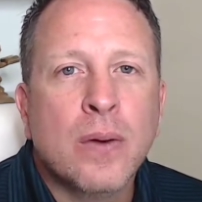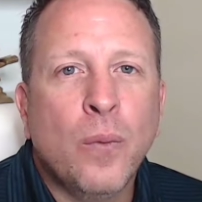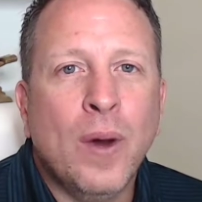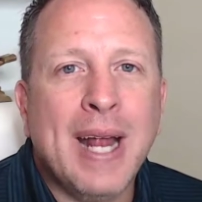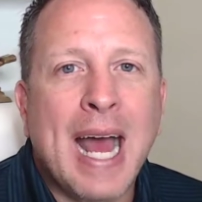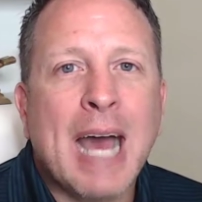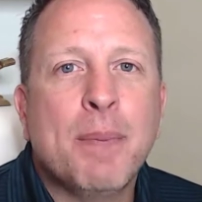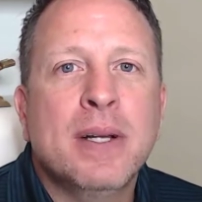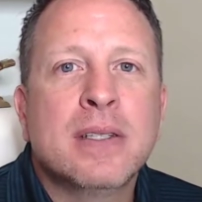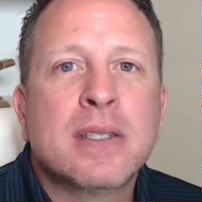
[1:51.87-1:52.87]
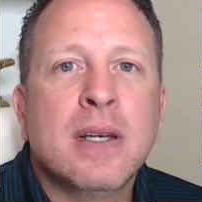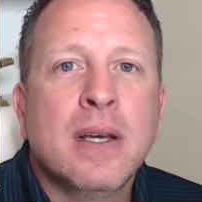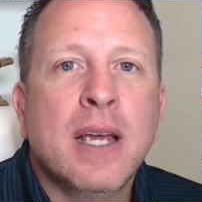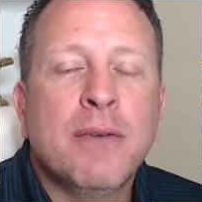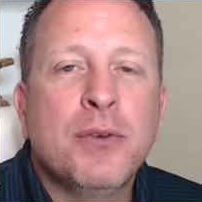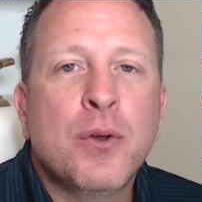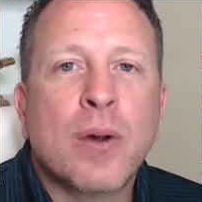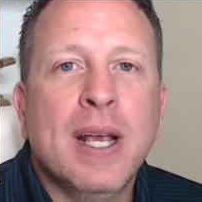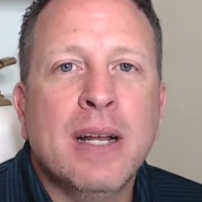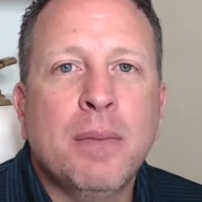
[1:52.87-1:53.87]
what happens if you're
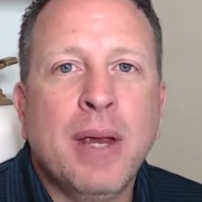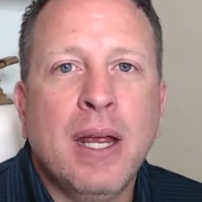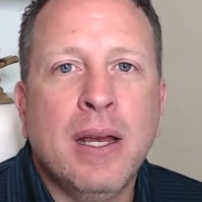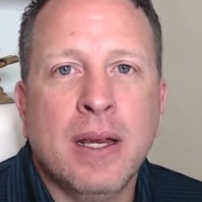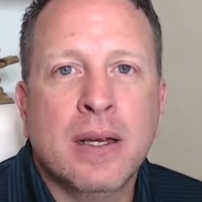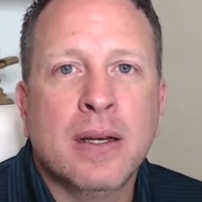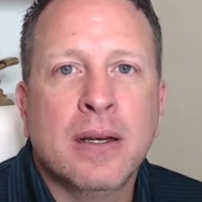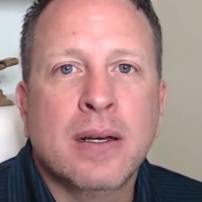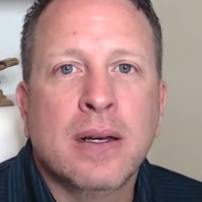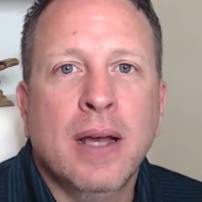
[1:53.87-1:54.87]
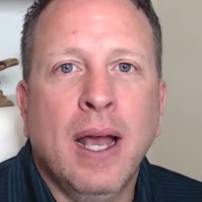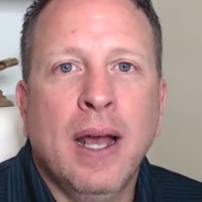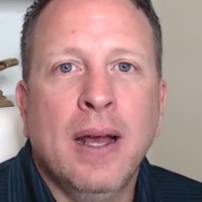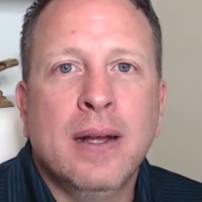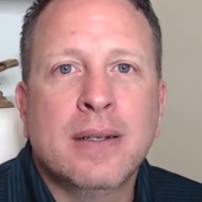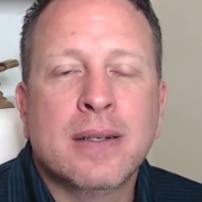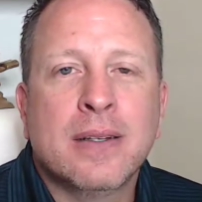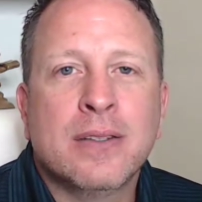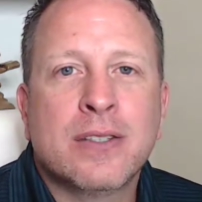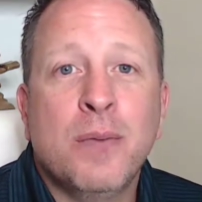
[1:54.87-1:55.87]
in a meeting and
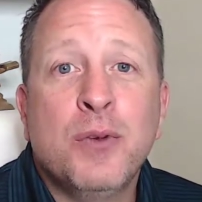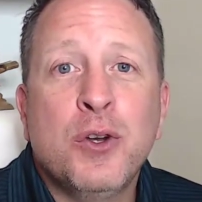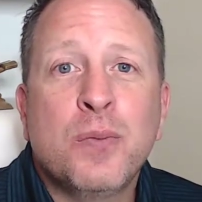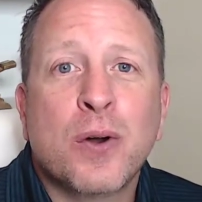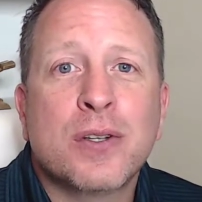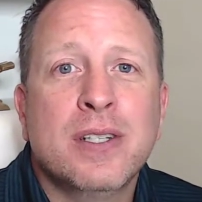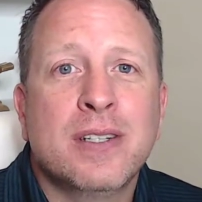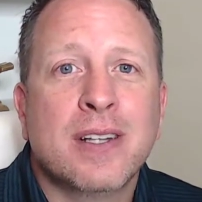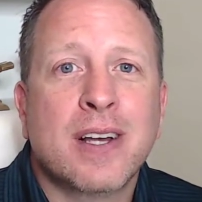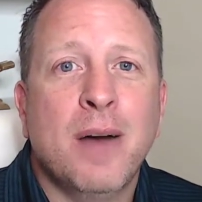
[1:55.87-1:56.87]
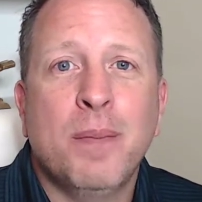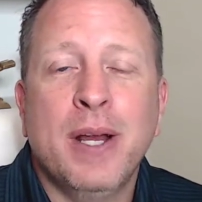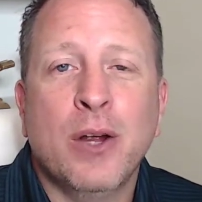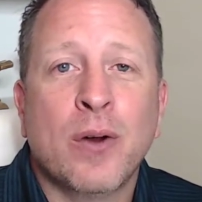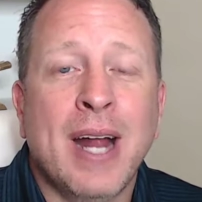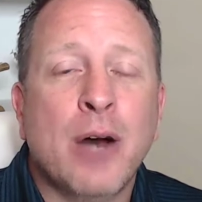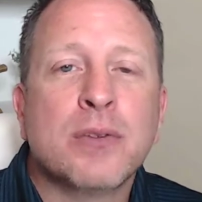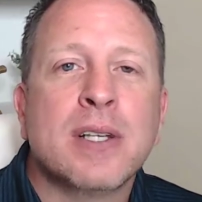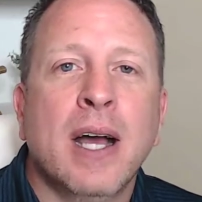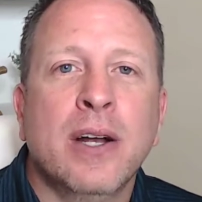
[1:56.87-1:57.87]
some new person to the company or an
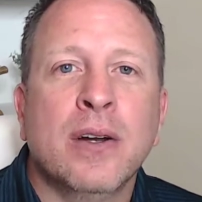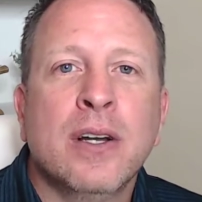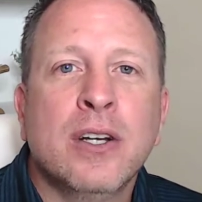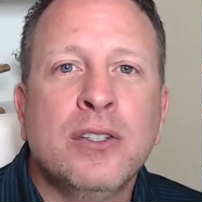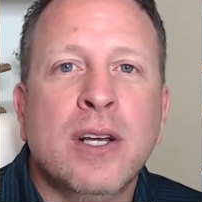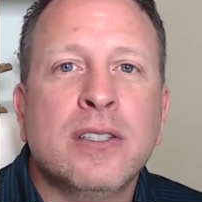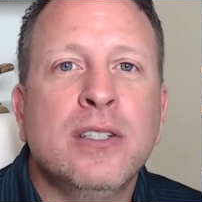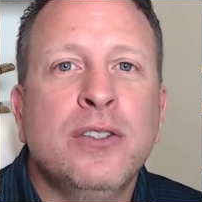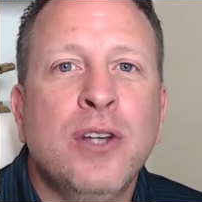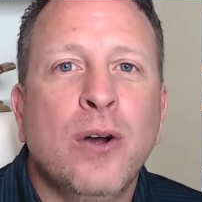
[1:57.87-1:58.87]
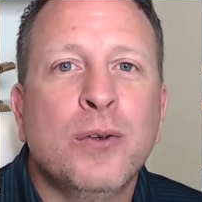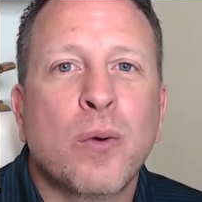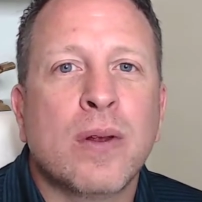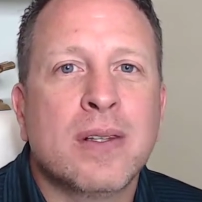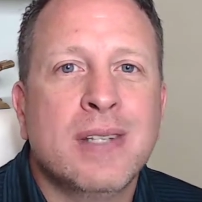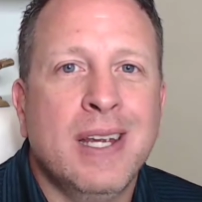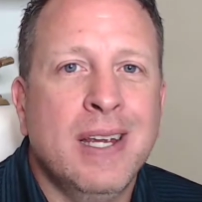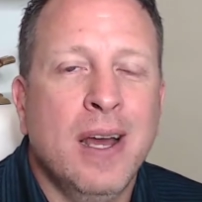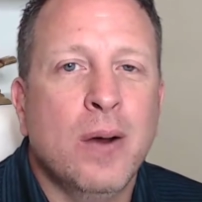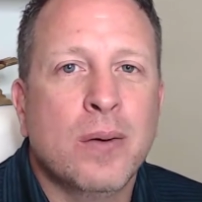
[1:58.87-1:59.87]
outsider doesn't know you're the C
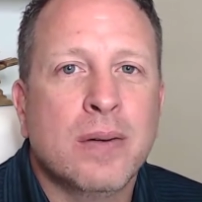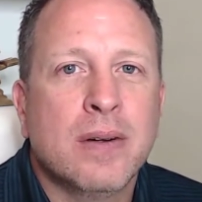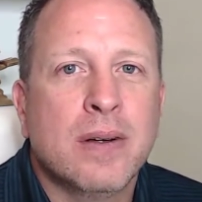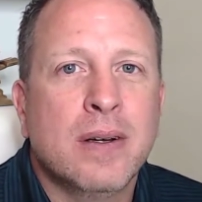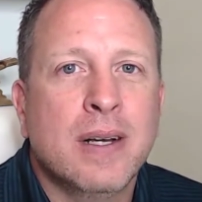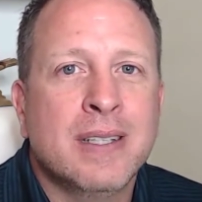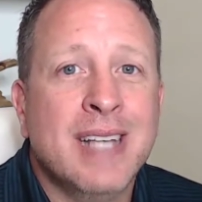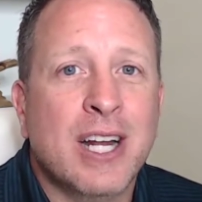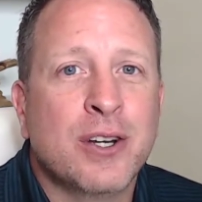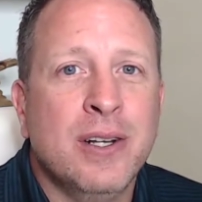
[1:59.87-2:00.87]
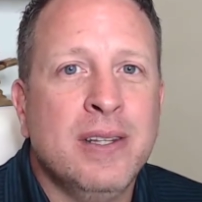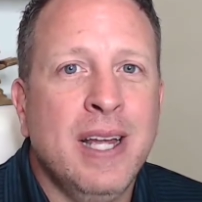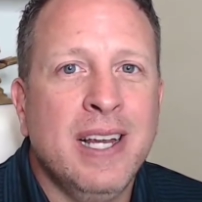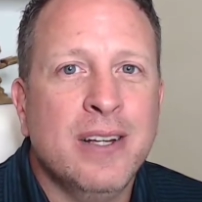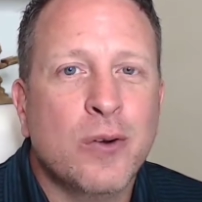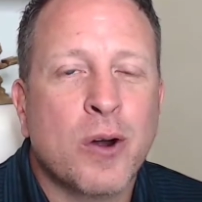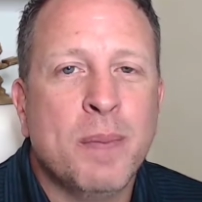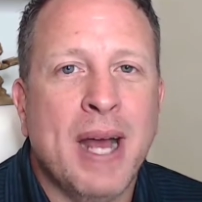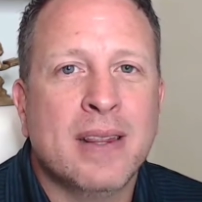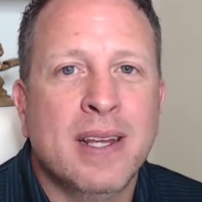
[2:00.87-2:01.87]
E O. Is that a good thing or a
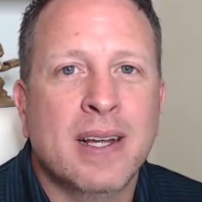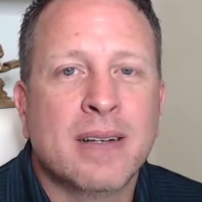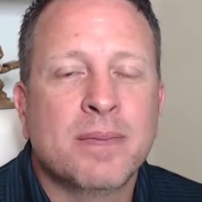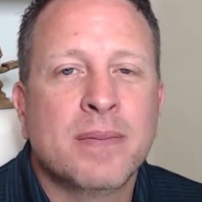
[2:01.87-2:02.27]
bad thing?